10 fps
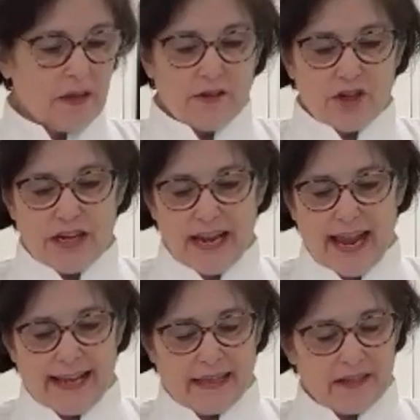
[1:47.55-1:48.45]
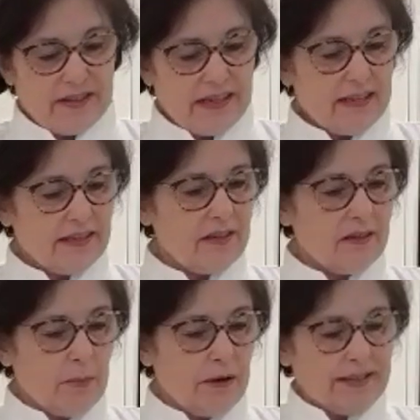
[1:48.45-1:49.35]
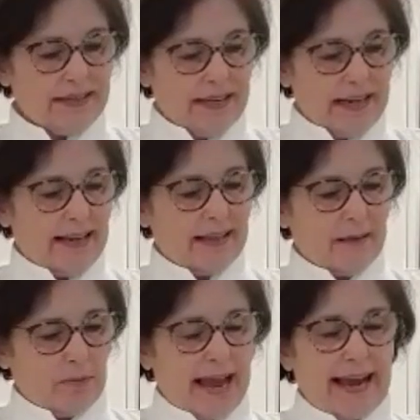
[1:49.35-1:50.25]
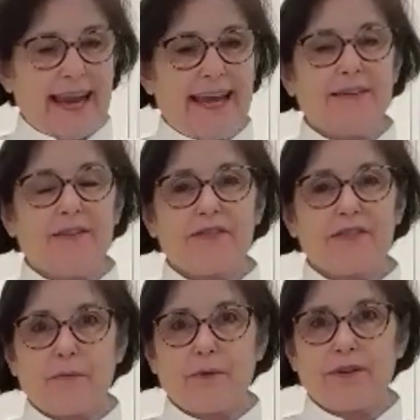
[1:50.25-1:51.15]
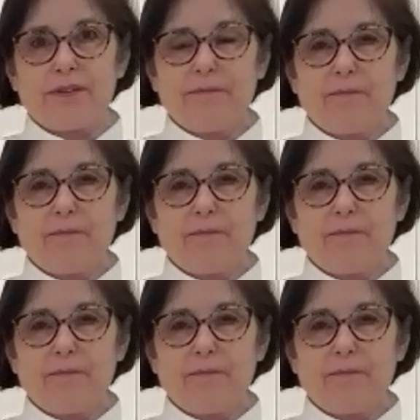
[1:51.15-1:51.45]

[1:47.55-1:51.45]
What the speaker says: she had the stainless steel pots that had the black handles that were